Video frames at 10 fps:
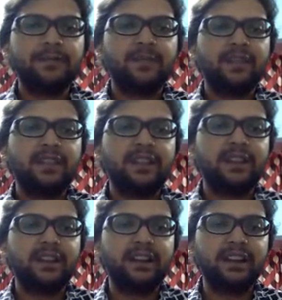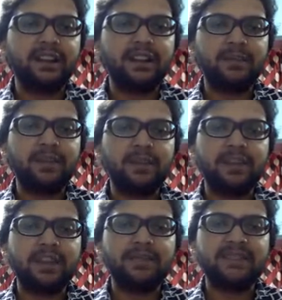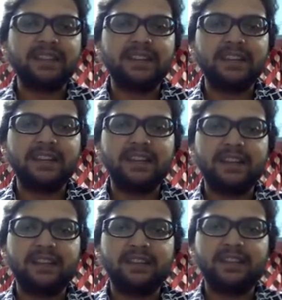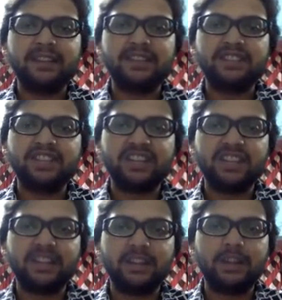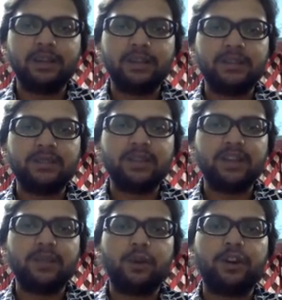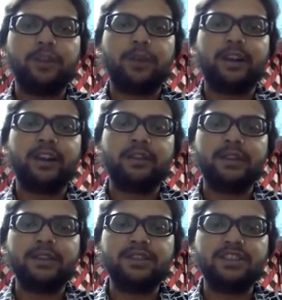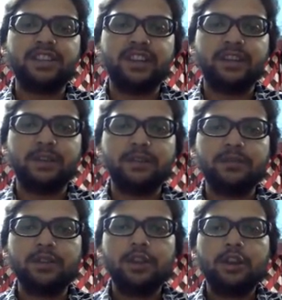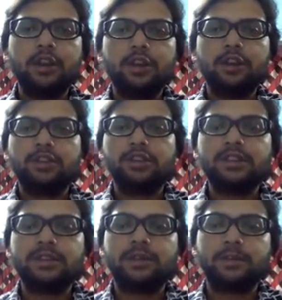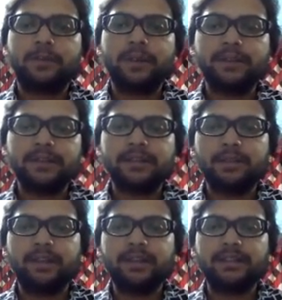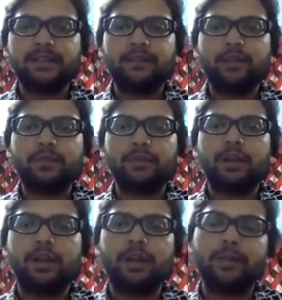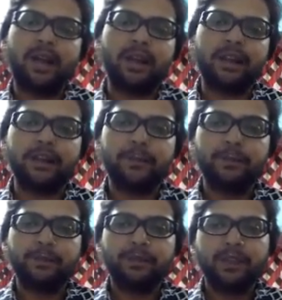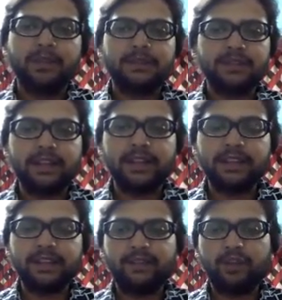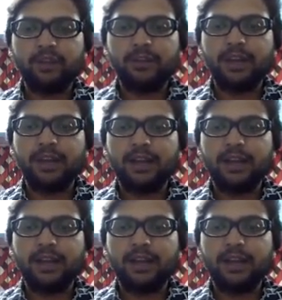Then Indian company became skilled in reverse engineering. Now this is very important point. Reverse engineering means just purchase some medicine from market, study their formula,